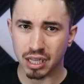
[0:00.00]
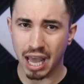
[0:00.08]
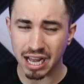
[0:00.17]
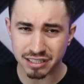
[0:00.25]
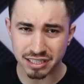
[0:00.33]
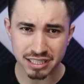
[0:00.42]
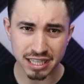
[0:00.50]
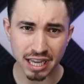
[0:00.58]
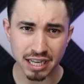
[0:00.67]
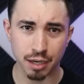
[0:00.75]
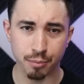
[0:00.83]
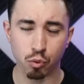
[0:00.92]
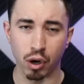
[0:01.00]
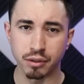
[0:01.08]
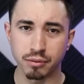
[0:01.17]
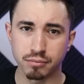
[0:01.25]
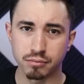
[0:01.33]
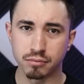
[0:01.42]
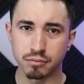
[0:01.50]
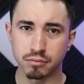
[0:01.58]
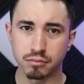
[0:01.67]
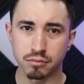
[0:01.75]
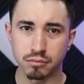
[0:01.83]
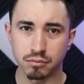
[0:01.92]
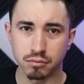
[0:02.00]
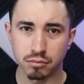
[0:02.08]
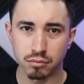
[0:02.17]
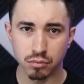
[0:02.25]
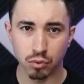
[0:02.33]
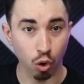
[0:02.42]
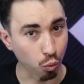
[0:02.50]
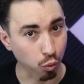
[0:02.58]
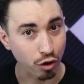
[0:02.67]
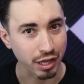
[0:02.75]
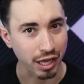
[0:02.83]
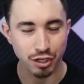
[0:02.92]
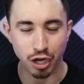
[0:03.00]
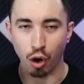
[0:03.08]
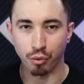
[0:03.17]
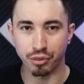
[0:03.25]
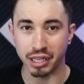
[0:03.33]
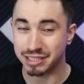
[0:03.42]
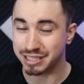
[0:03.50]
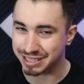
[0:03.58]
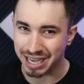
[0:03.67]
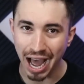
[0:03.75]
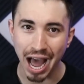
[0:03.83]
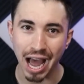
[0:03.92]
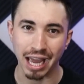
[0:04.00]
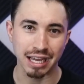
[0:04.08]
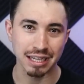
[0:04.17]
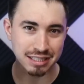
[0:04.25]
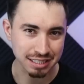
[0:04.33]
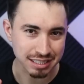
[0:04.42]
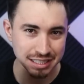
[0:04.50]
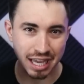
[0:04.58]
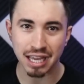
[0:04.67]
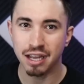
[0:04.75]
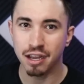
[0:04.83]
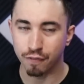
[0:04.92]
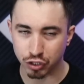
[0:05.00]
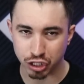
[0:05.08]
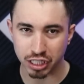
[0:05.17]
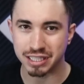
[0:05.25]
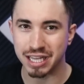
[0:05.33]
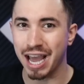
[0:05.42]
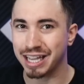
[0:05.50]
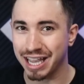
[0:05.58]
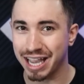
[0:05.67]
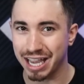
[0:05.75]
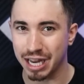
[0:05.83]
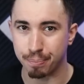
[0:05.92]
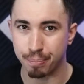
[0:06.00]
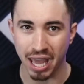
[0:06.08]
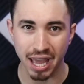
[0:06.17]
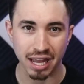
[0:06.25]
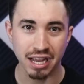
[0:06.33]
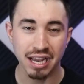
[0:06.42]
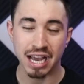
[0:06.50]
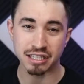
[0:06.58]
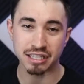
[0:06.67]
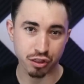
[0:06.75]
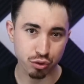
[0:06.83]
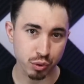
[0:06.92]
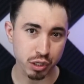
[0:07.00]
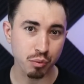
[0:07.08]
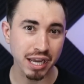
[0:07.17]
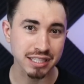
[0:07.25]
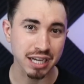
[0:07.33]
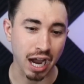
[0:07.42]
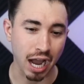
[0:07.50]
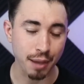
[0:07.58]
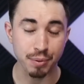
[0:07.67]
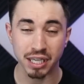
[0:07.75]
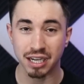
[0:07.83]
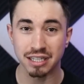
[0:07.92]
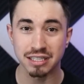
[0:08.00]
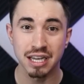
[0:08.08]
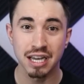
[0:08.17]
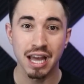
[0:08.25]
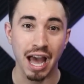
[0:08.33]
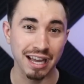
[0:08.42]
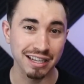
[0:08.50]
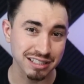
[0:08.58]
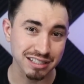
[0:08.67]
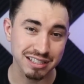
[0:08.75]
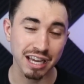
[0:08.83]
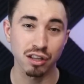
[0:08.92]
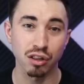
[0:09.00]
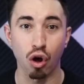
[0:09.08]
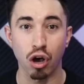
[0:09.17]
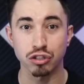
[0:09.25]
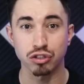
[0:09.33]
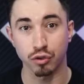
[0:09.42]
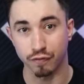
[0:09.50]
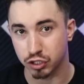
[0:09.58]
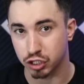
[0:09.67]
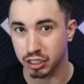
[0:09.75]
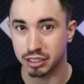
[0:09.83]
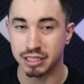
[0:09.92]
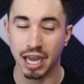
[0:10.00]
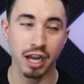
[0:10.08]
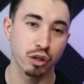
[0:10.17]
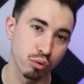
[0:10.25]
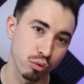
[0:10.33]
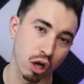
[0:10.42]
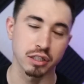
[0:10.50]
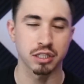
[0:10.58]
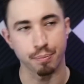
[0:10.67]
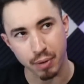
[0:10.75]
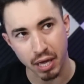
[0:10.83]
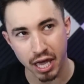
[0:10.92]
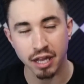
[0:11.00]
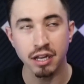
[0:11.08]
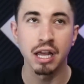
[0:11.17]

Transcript: NC State, number one, or were they? No, it's a tie. NC State, Virginia Tech, and Pitt. It's a three-way tie because NC State lost to Virginia Tech, who lost to Pitt,